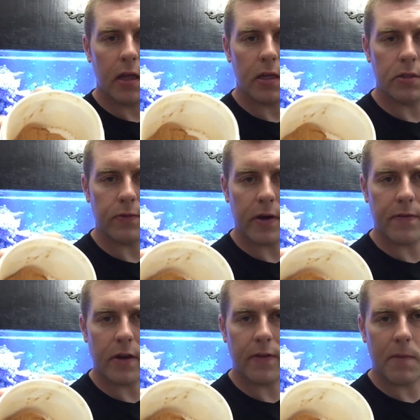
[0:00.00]
Very,
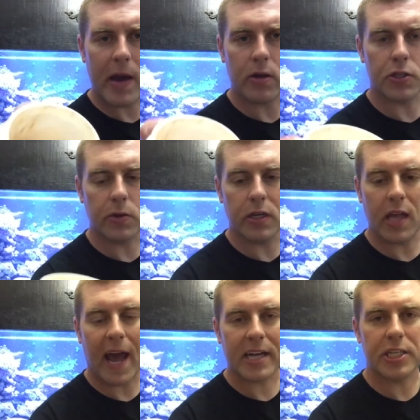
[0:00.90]
very fine powder. So he'll
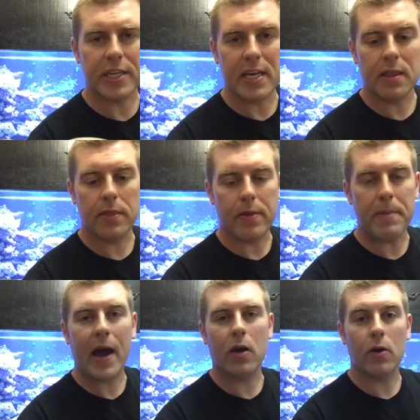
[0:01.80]
actually eat the
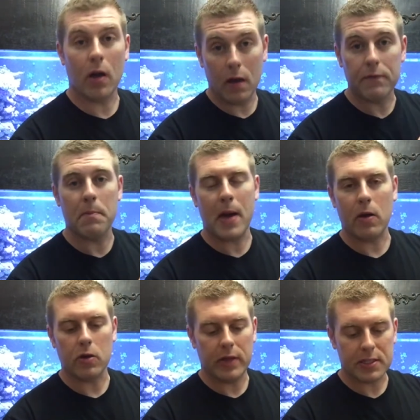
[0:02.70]
powder of the
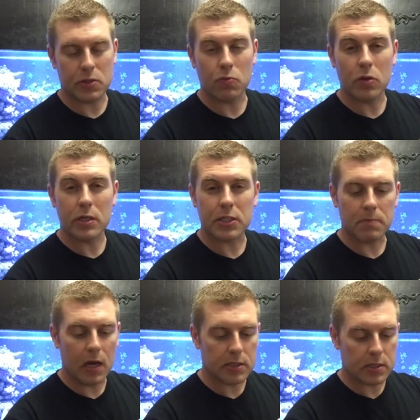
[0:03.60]
powder. That's the really
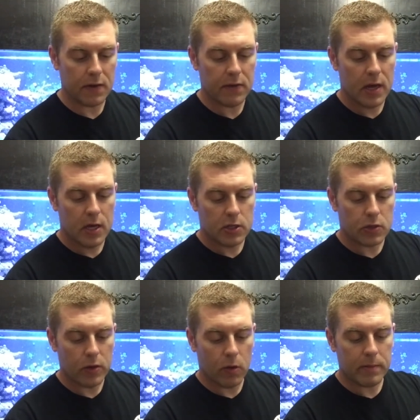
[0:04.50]
small stuff.
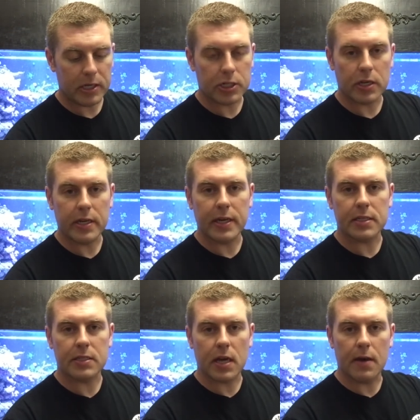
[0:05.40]
So you want to make sure he
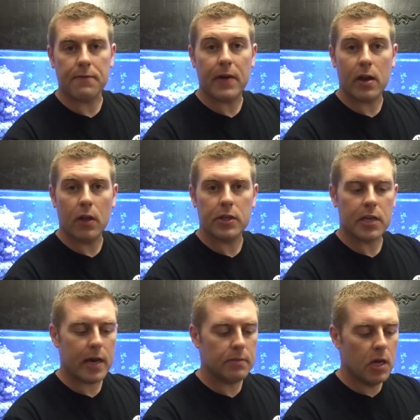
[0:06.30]
gets uh, fed all the
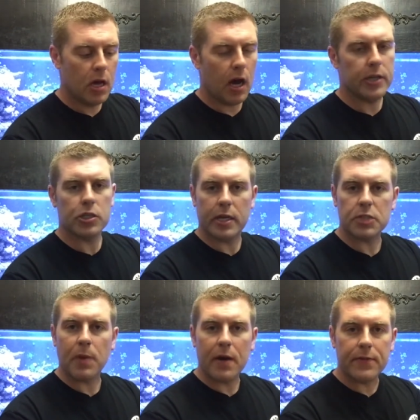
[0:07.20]
time. I usually I
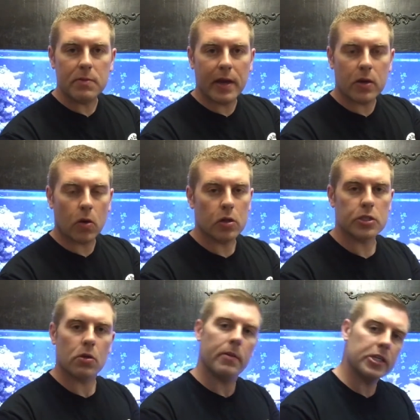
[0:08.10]
spot feed my coral,
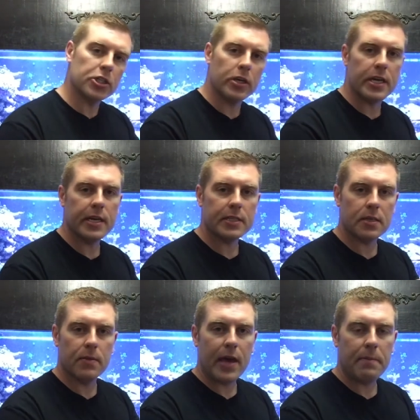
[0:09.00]
so I'll make sure he gets
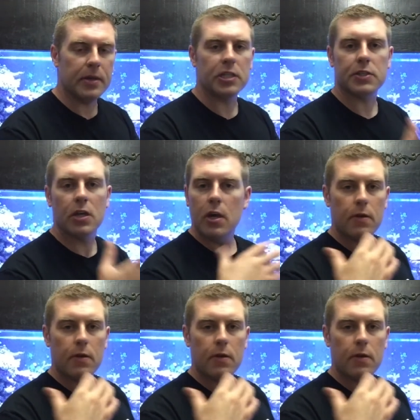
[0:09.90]
some of that, but just